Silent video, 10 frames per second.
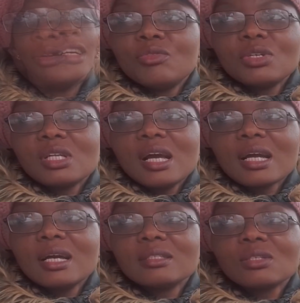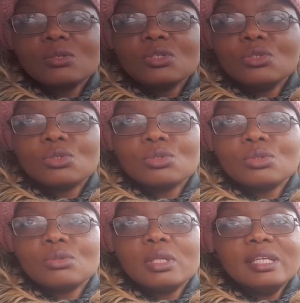Obviously I can't continue to
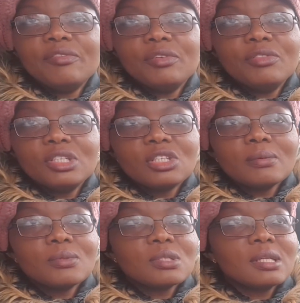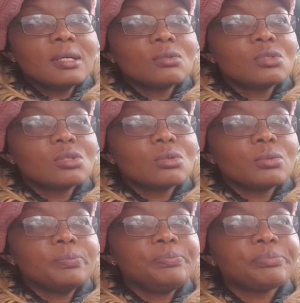do leafy vegetables now. So